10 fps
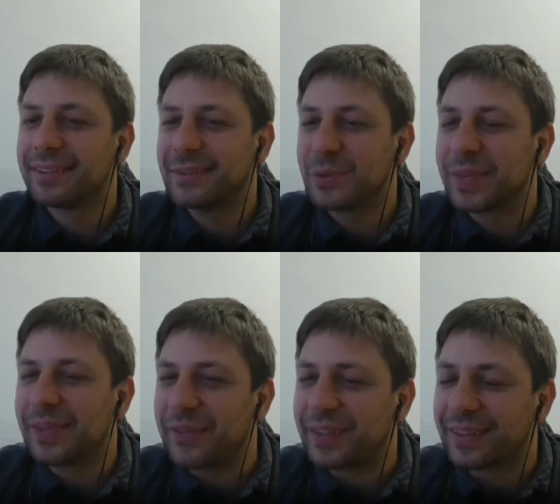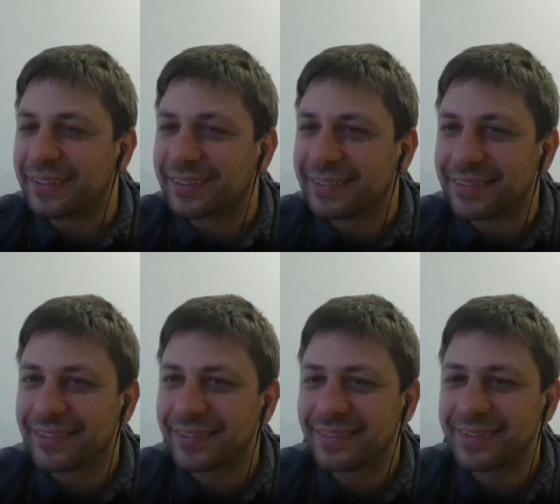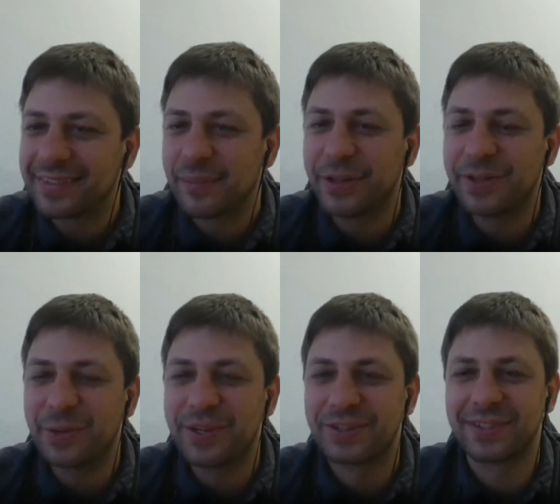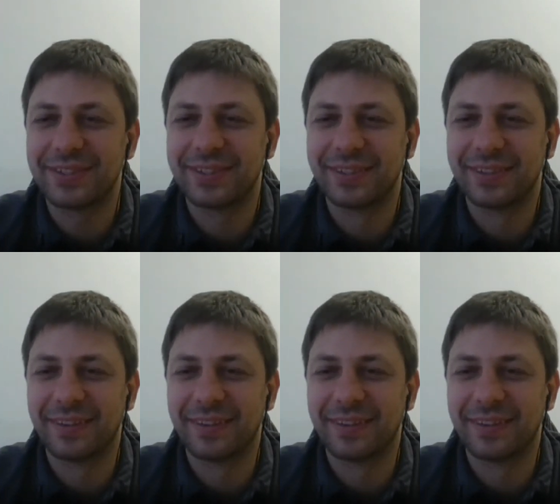Do we have uh, some other questions?